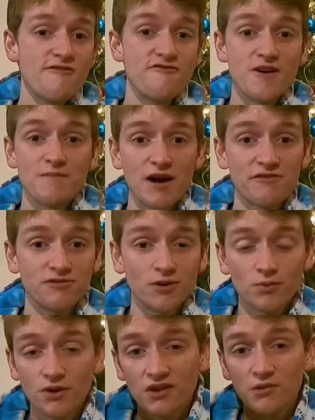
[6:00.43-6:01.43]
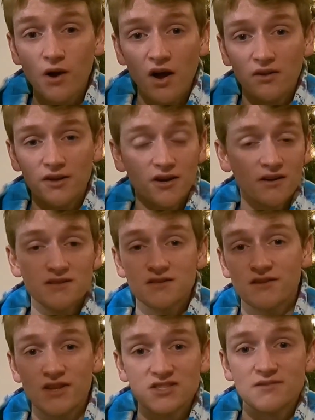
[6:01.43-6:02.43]
fit my foot really well, and
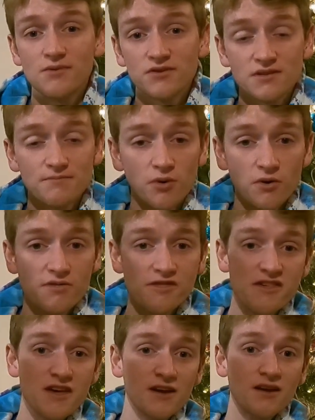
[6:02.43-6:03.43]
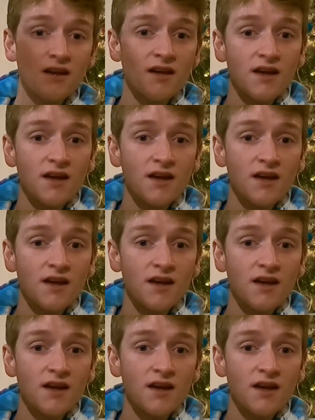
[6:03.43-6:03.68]
honestly, that's the most important thing.